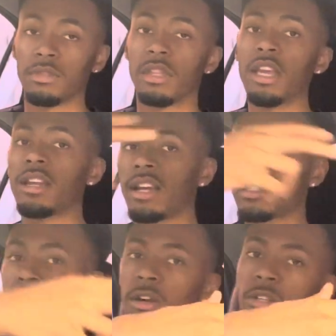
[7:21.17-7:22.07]
then I
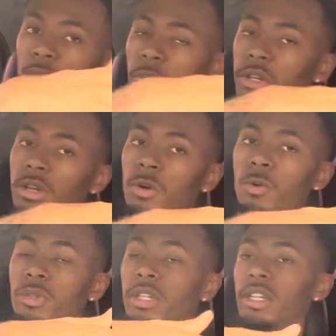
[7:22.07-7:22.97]
started to work
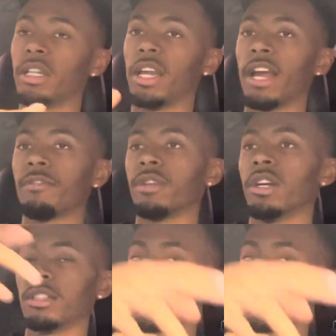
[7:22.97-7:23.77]
on every other